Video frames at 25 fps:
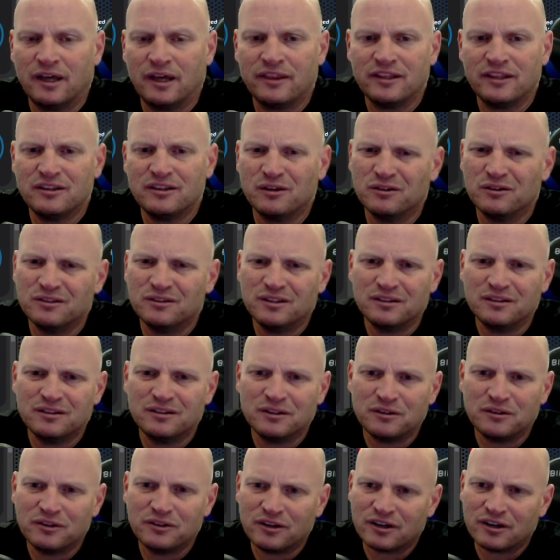I think they'll,
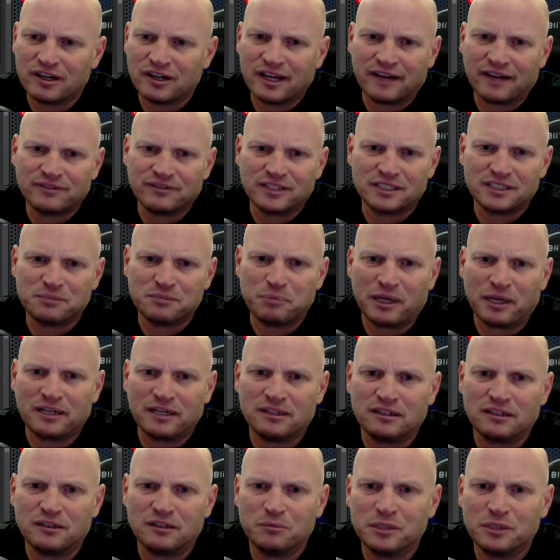they'll they're going to have to
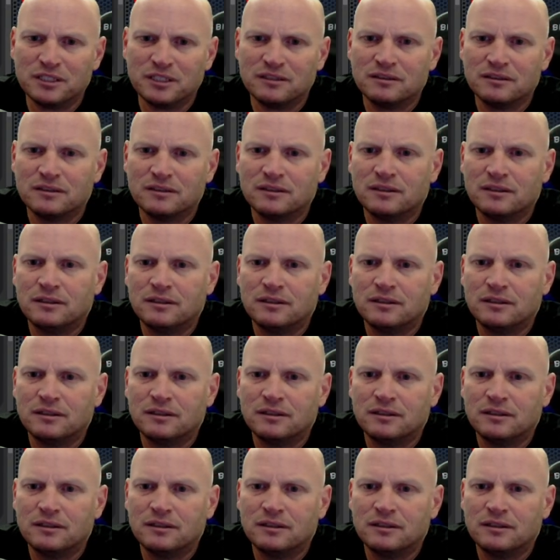expand it a little bit.